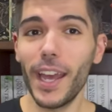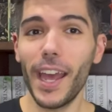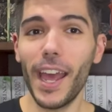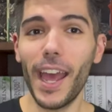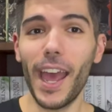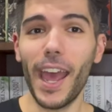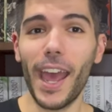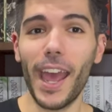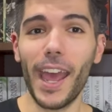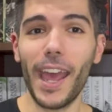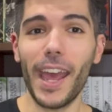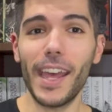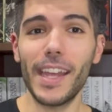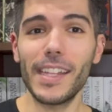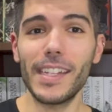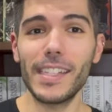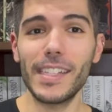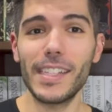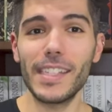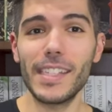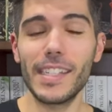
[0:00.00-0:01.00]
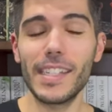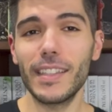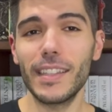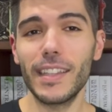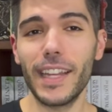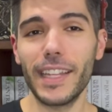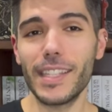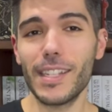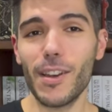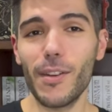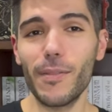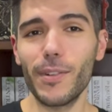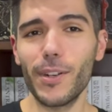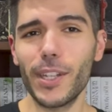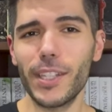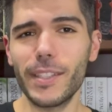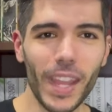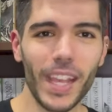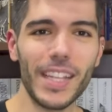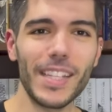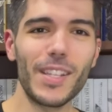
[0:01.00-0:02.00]
and let's go for
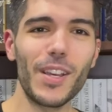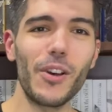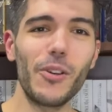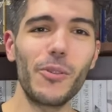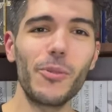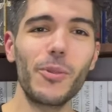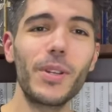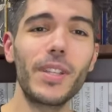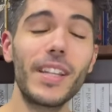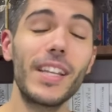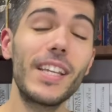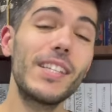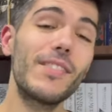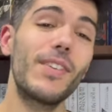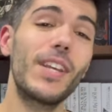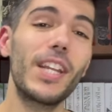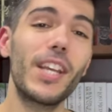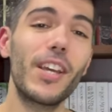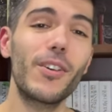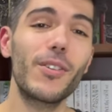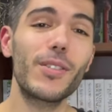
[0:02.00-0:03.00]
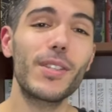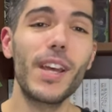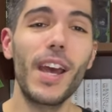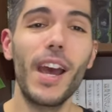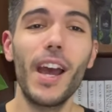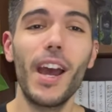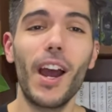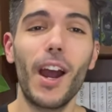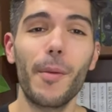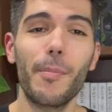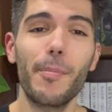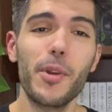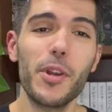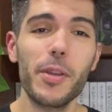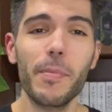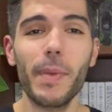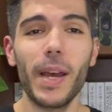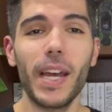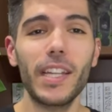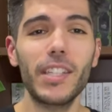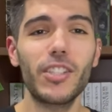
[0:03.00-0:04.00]
it. So these videos are pretty
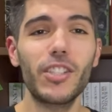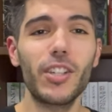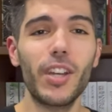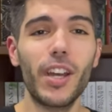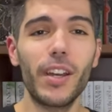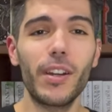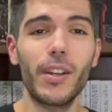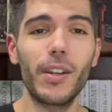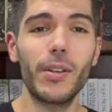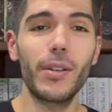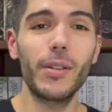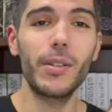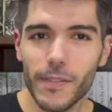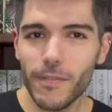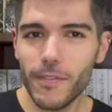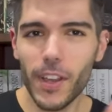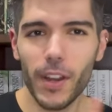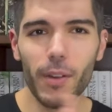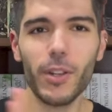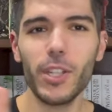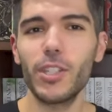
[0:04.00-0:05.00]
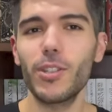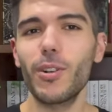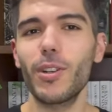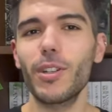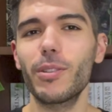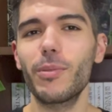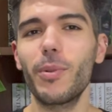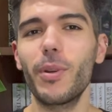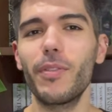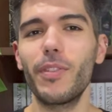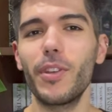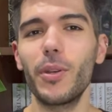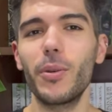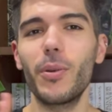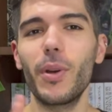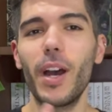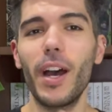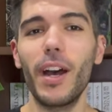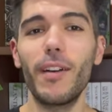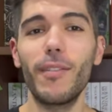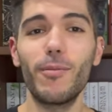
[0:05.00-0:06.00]
much a very short review
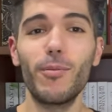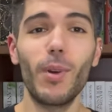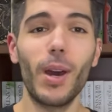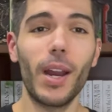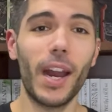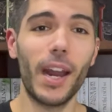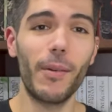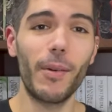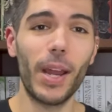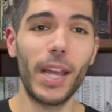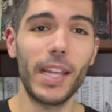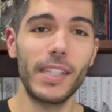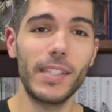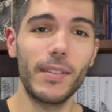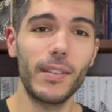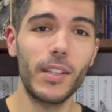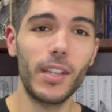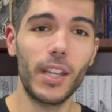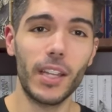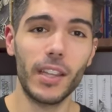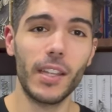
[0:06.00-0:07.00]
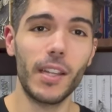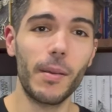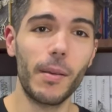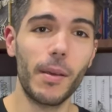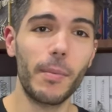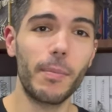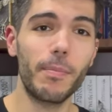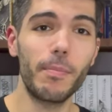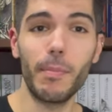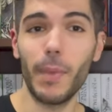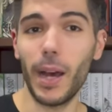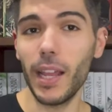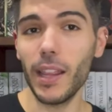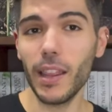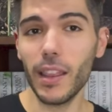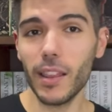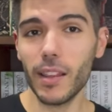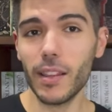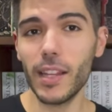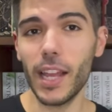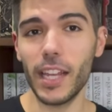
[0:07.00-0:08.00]
of what I read in the
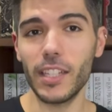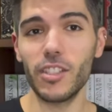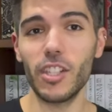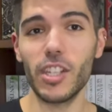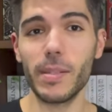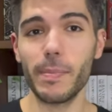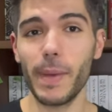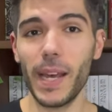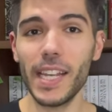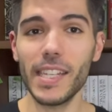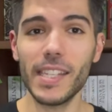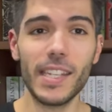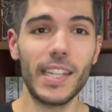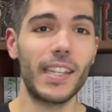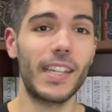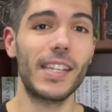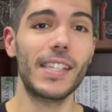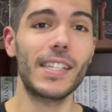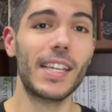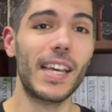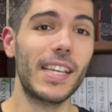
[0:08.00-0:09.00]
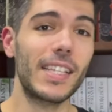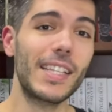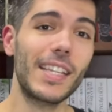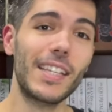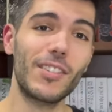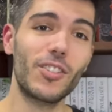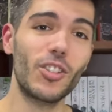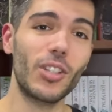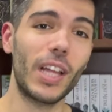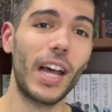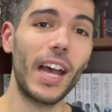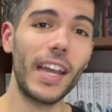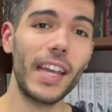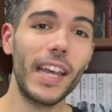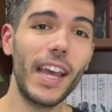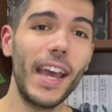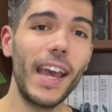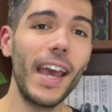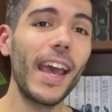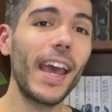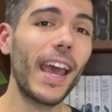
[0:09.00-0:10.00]
month that just passed, in this case in July,
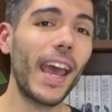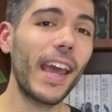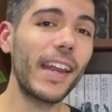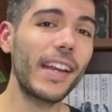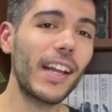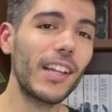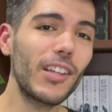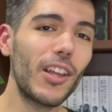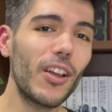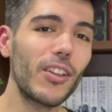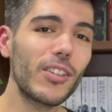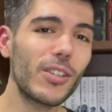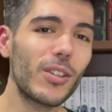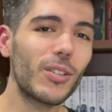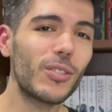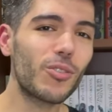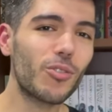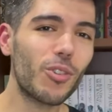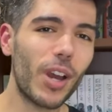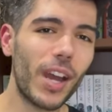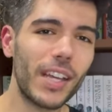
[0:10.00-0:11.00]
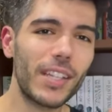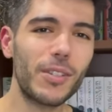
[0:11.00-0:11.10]
and I'll also try